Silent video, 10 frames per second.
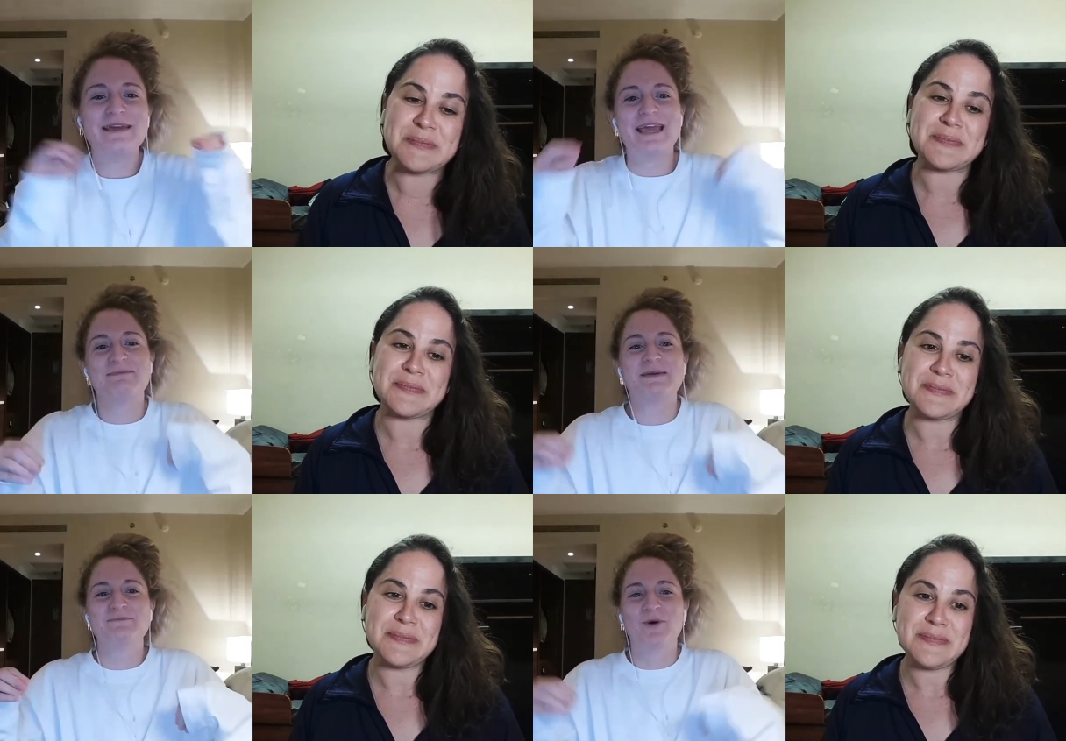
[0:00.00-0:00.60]
Speaker 1: get pe-
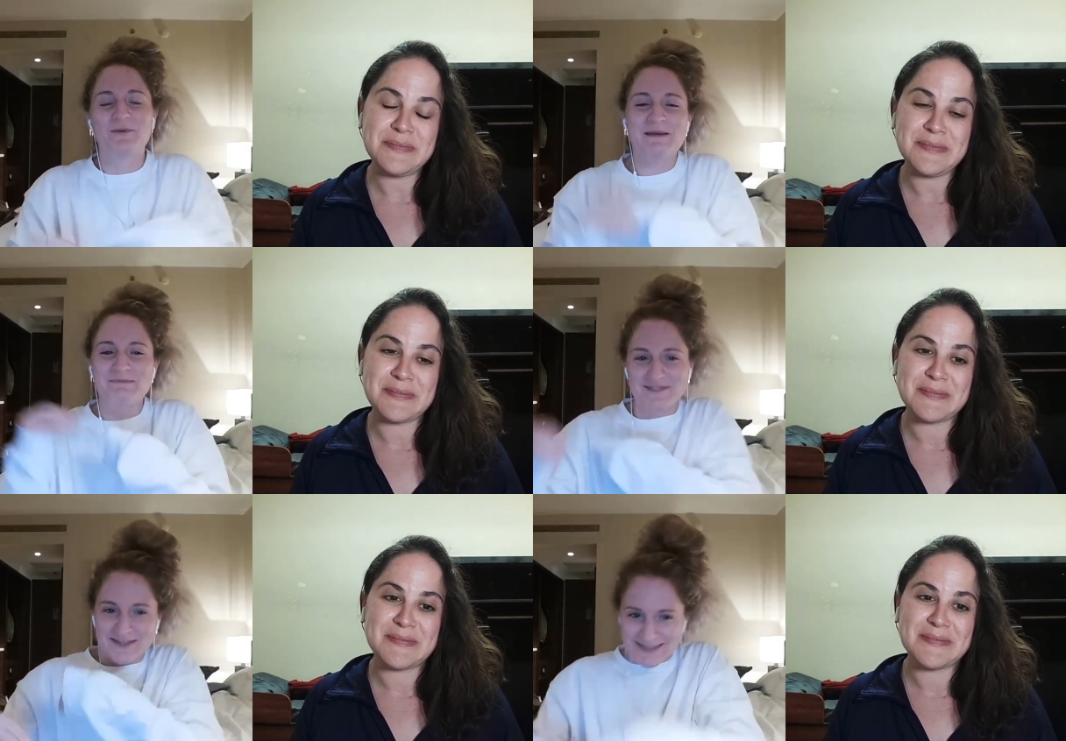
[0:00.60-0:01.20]
more people to
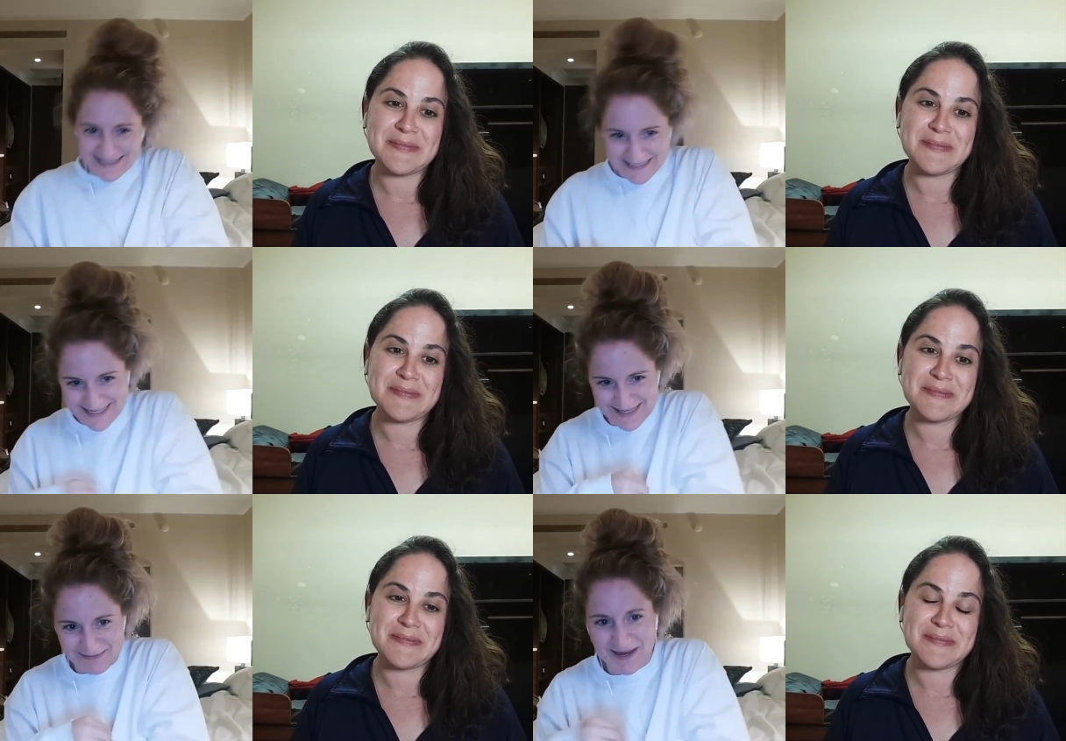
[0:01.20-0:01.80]
listen to the
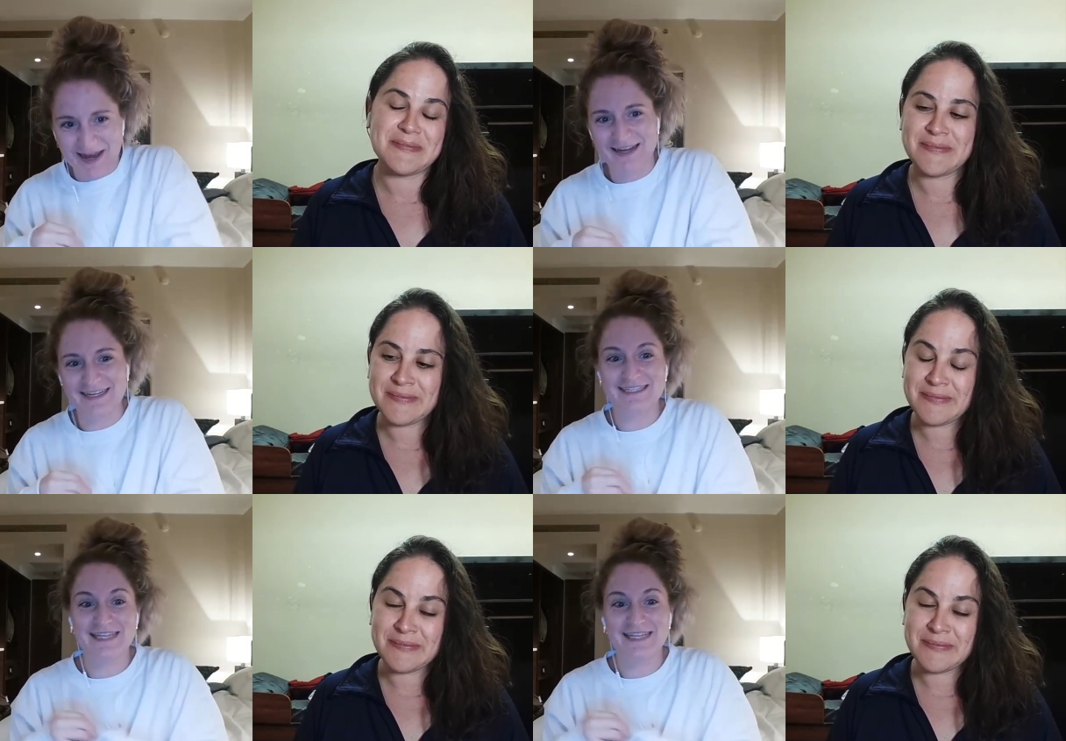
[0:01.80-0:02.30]
pod is like,